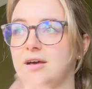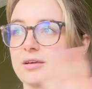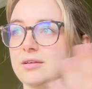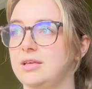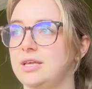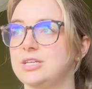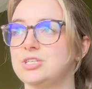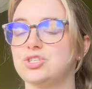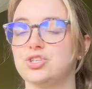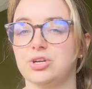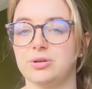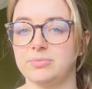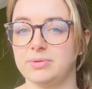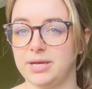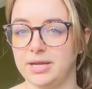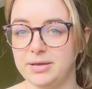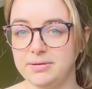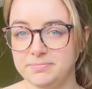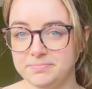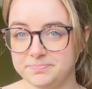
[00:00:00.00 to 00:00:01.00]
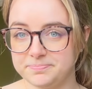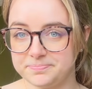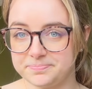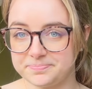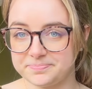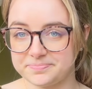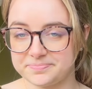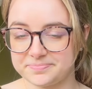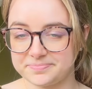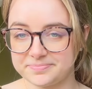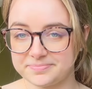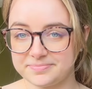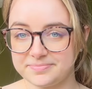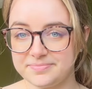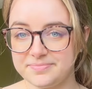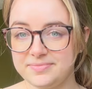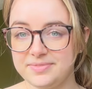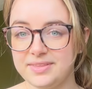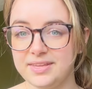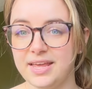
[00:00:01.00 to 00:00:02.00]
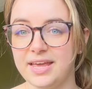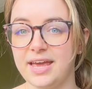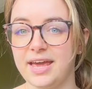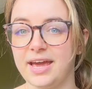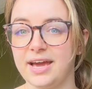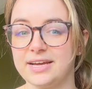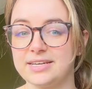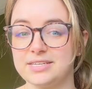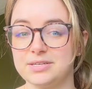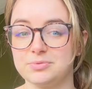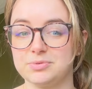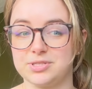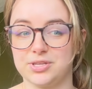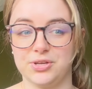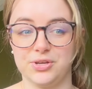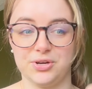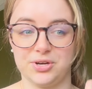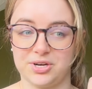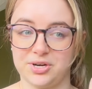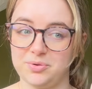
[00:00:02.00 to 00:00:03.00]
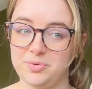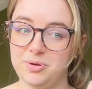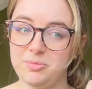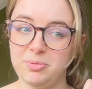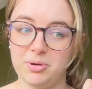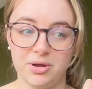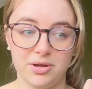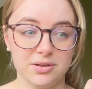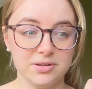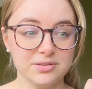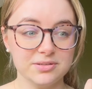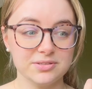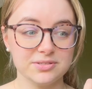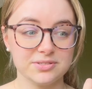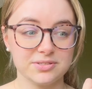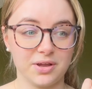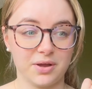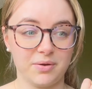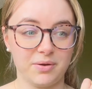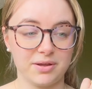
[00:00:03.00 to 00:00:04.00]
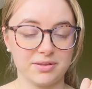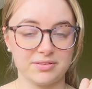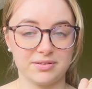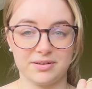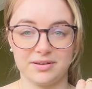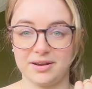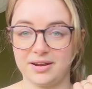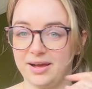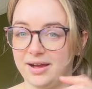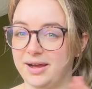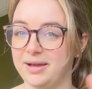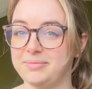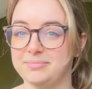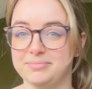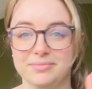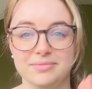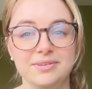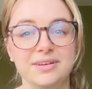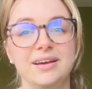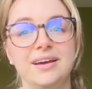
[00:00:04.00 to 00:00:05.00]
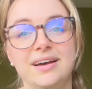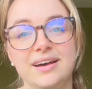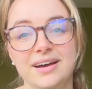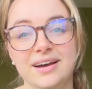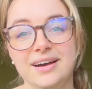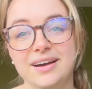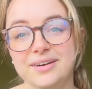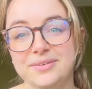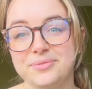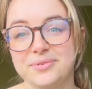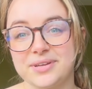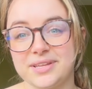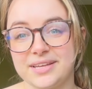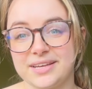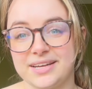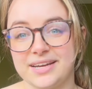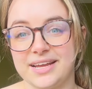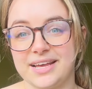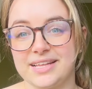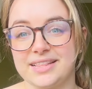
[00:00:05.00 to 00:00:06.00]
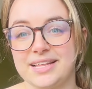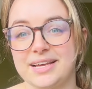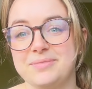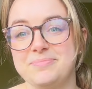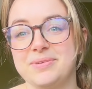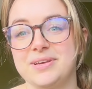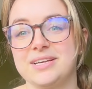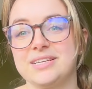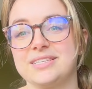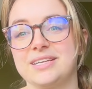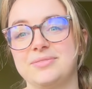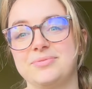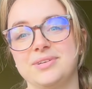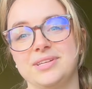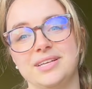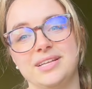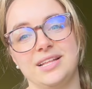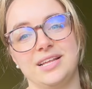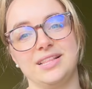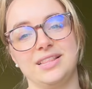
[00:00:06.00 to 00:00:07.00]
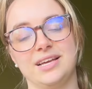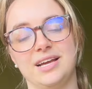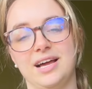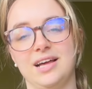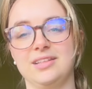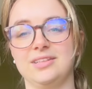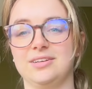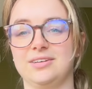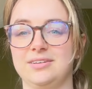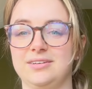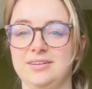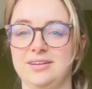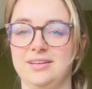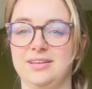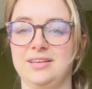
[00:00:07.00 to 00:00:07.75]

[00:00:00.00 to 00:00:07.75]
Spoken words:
in Germany, and it was €1 a ball, so I thought I'm really gonna get that because I really like the color.